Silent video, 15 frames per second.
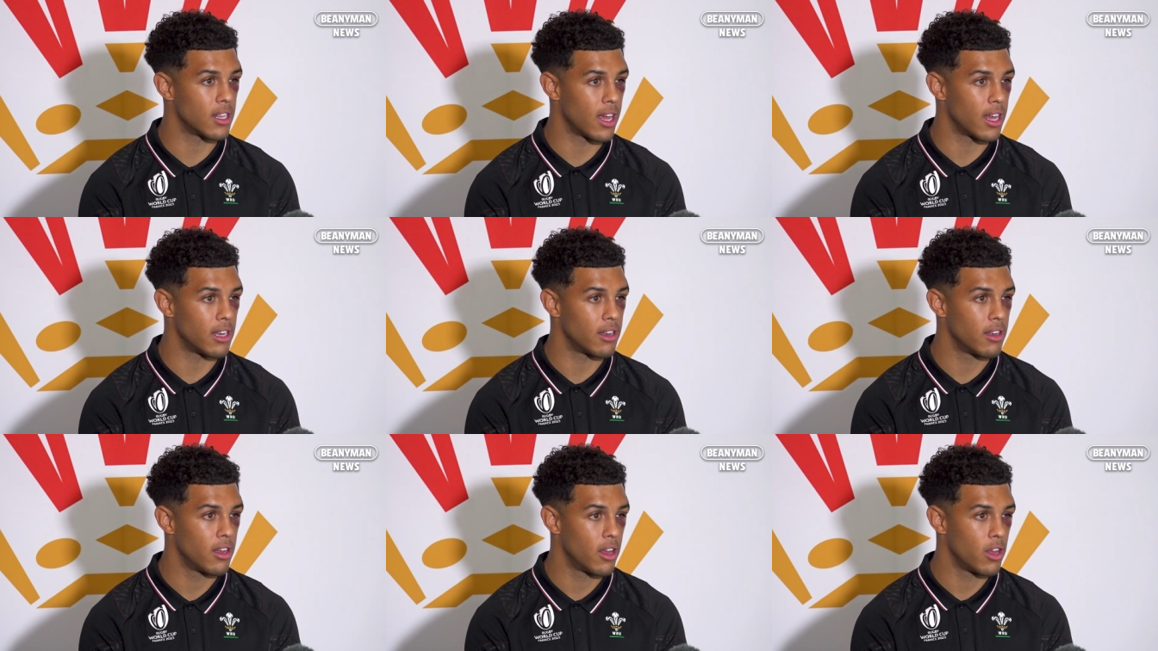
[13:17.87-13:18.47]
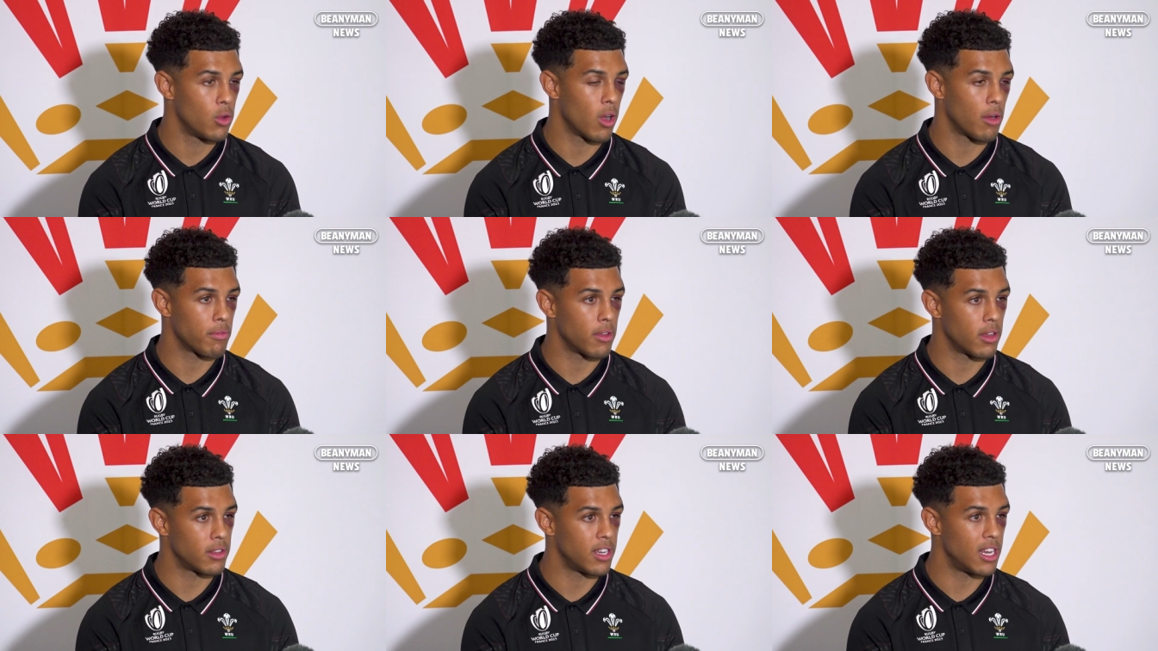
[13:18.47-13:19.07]
and then you
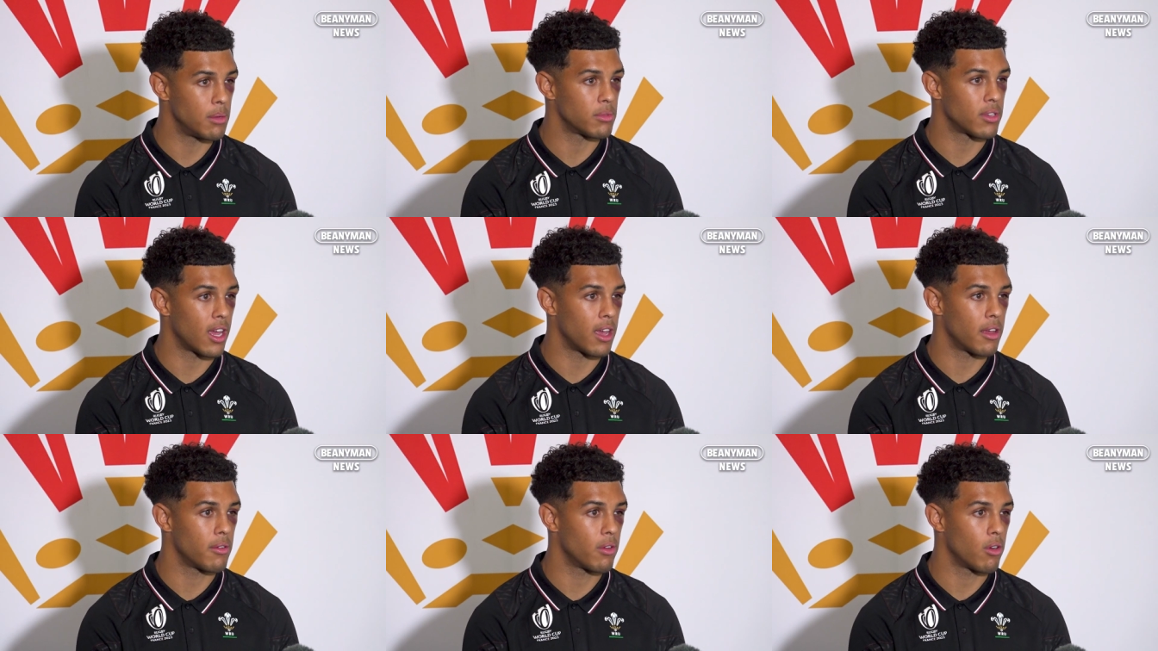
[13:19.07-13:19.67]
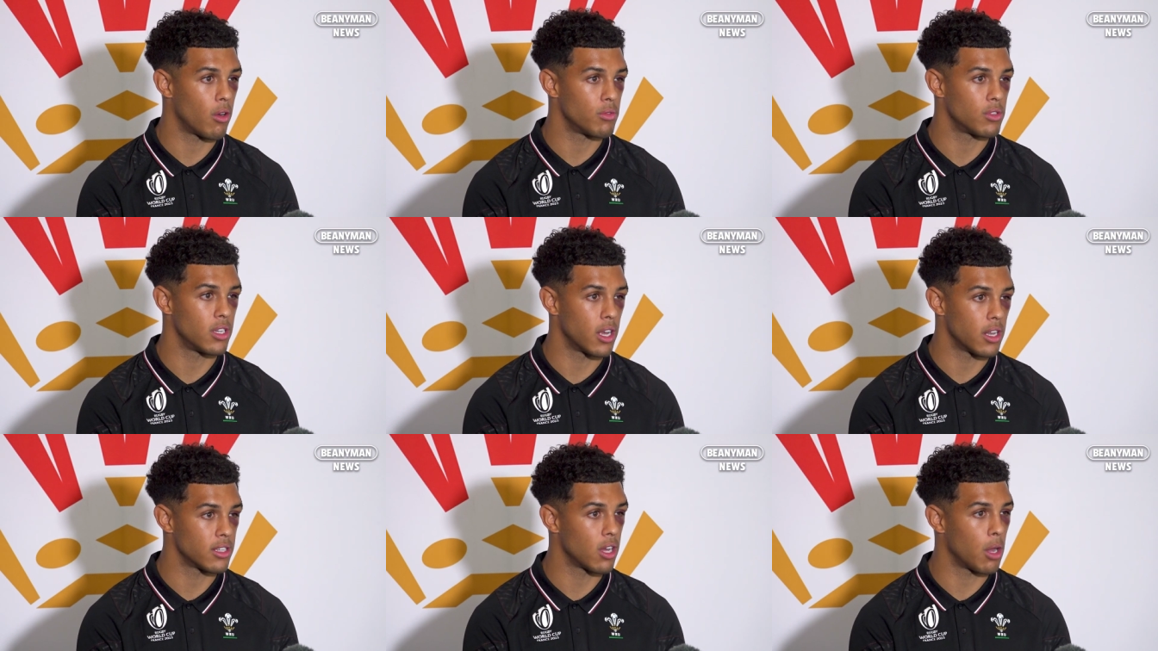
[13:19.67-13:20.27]
have the teams that are
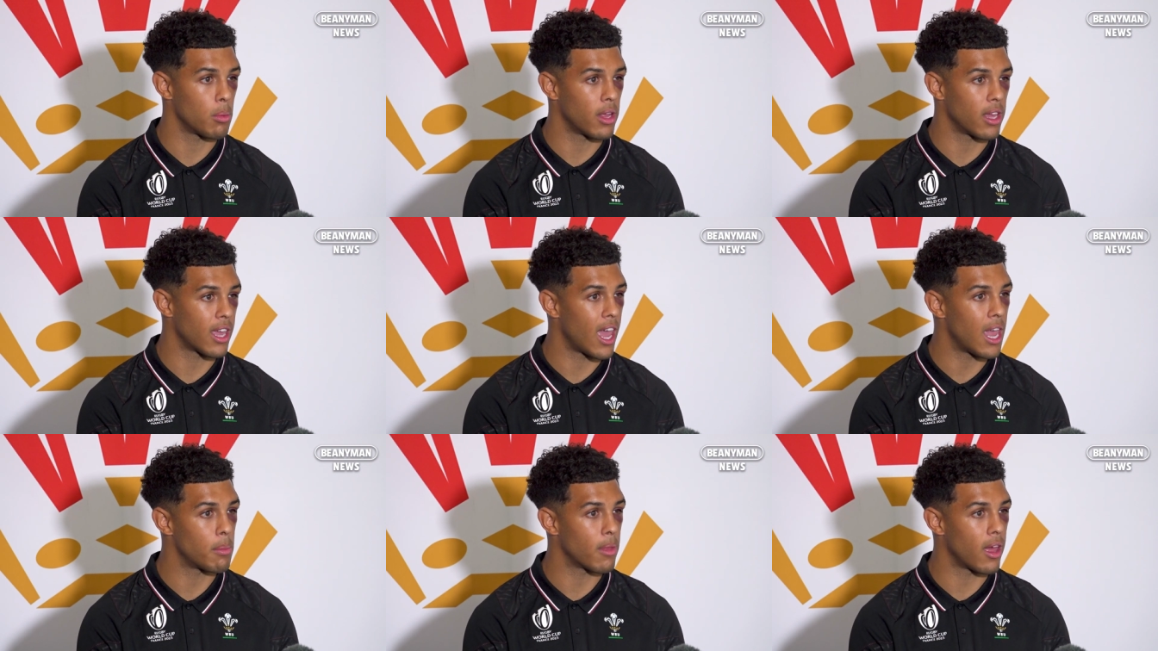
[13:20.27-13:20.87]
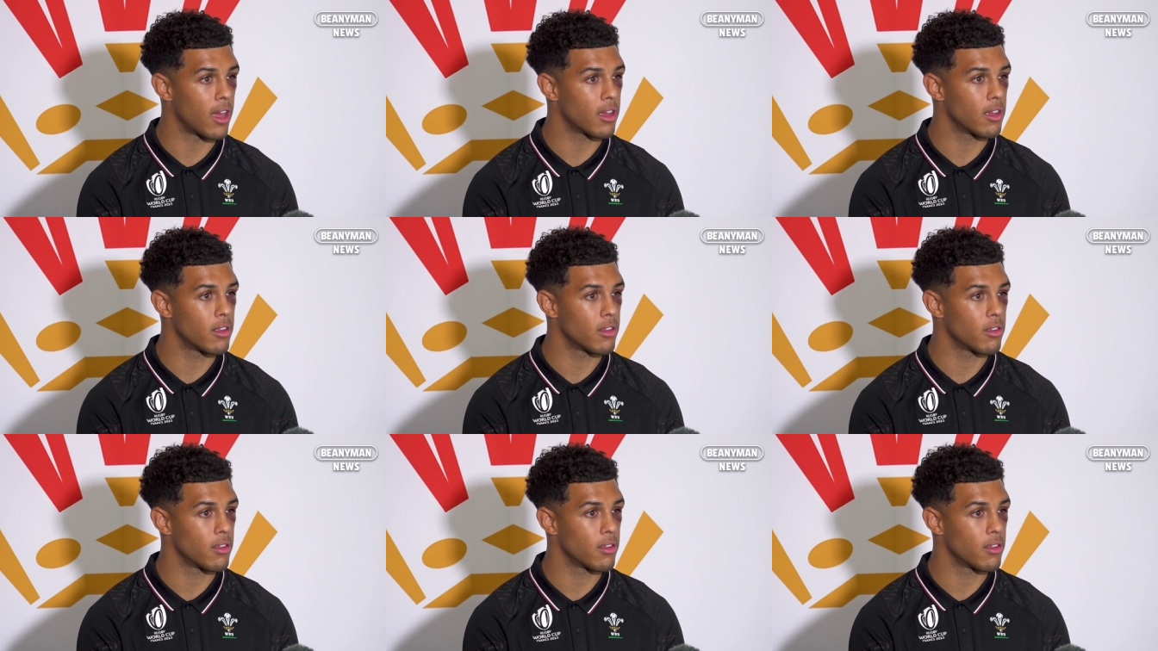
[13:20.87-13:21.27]
obviously at the top of their game that